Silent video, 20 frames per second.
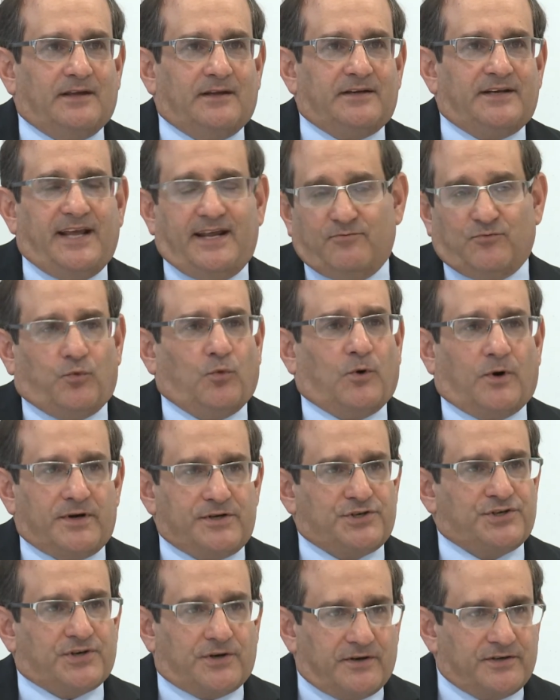named
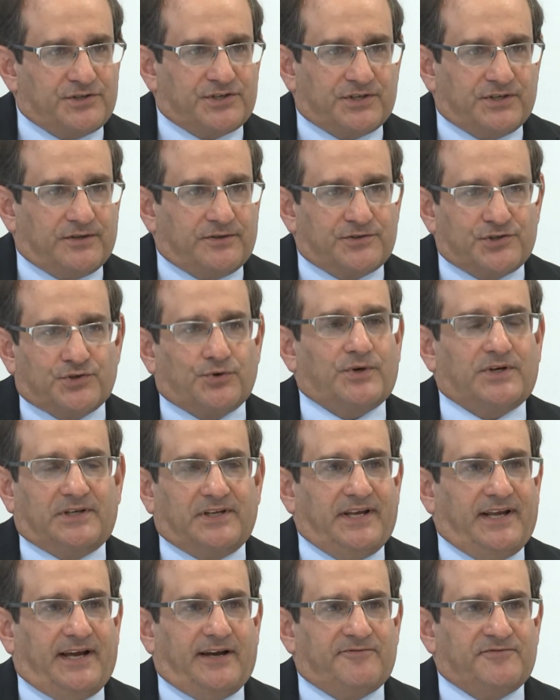Ward Churchill,
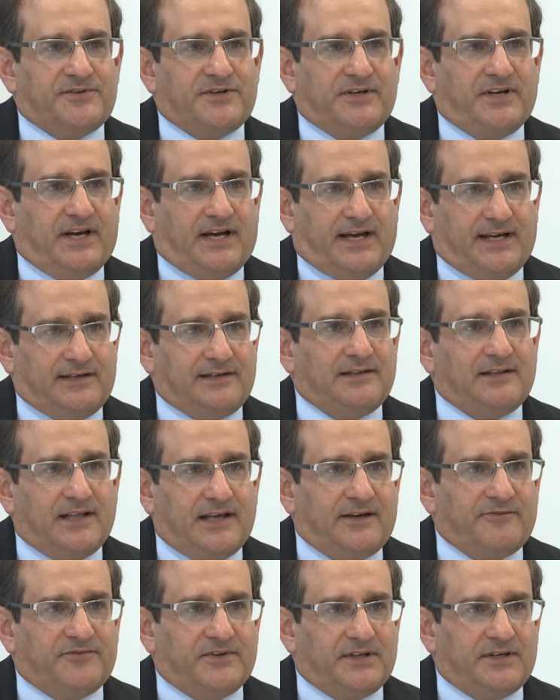shortly after 9
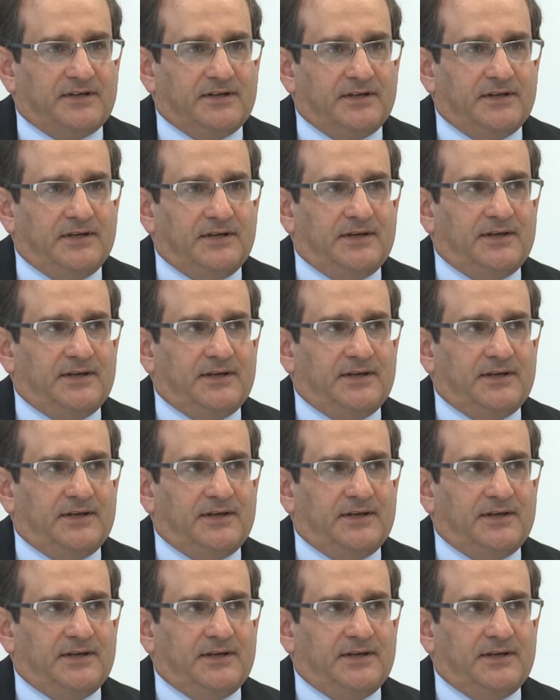11,